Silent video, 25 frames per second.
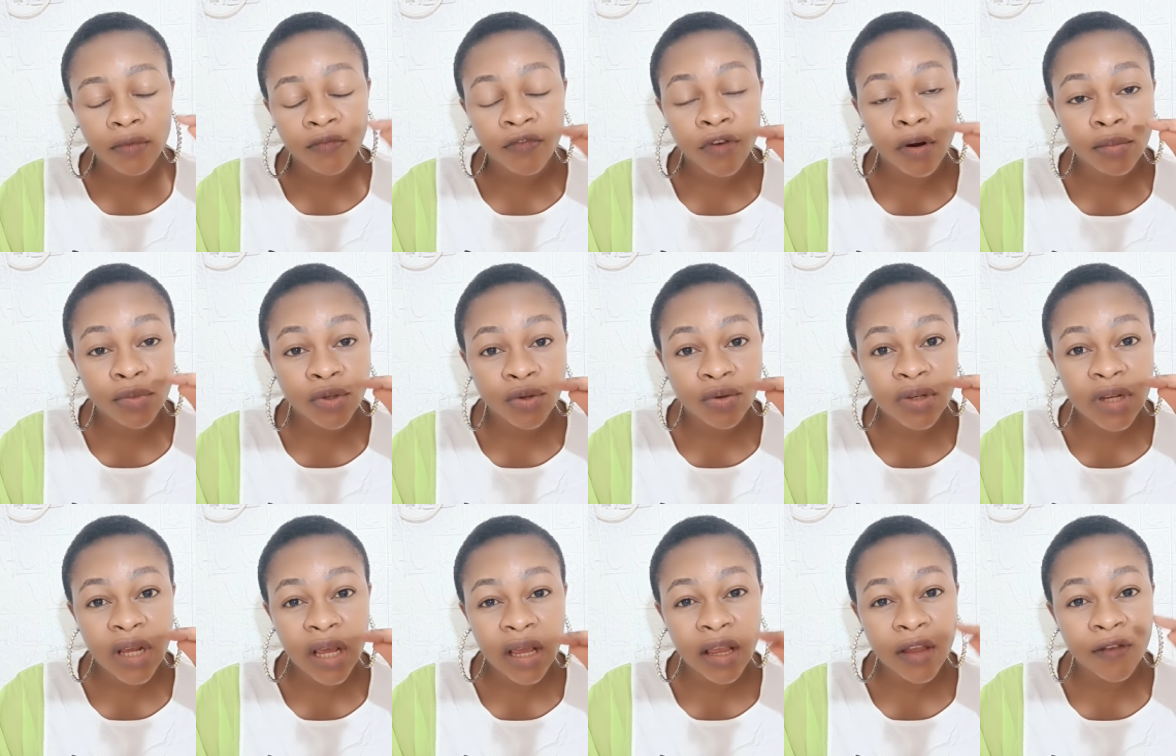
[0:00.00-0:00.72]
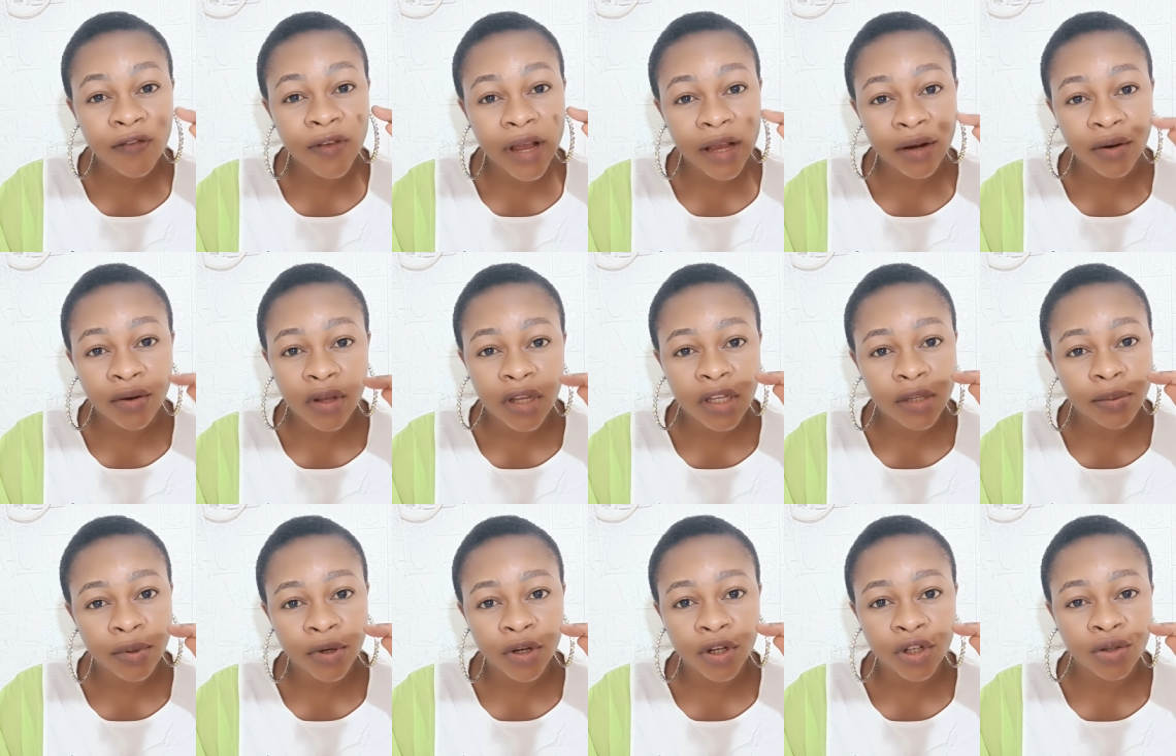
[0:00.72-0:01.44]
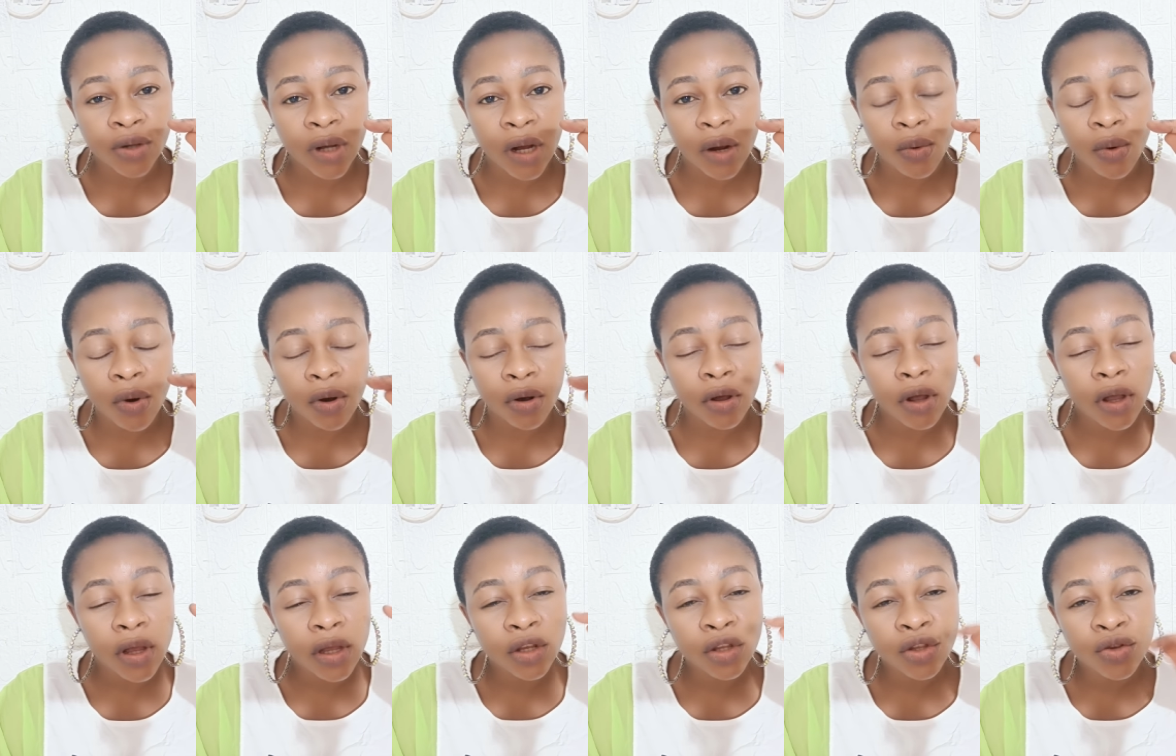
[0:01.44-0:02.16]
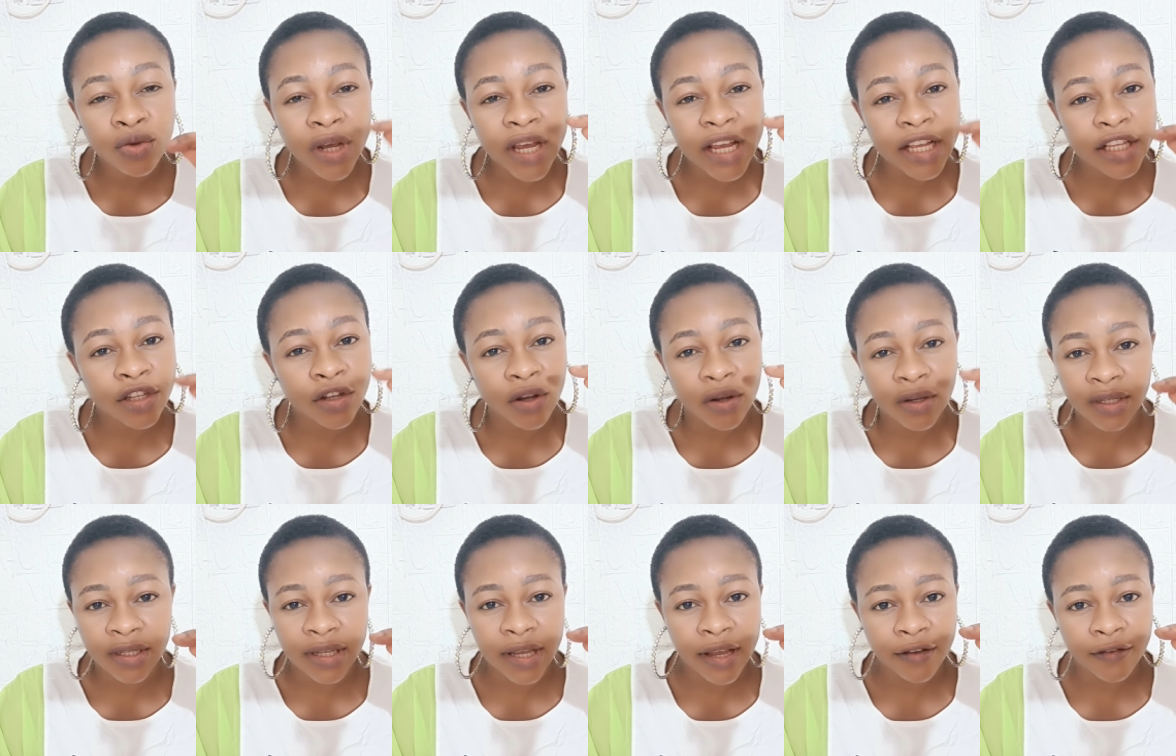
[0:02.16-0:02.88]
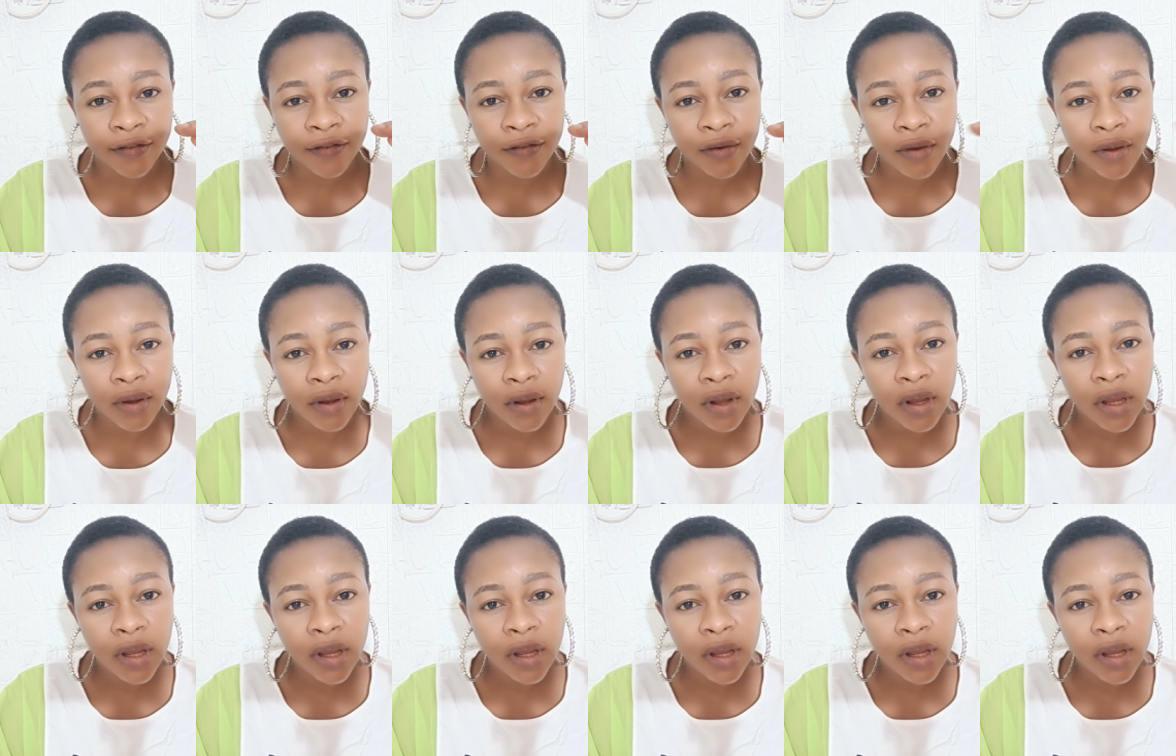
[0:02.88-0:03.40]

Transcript: from today if you are doing spiritual work do it yourself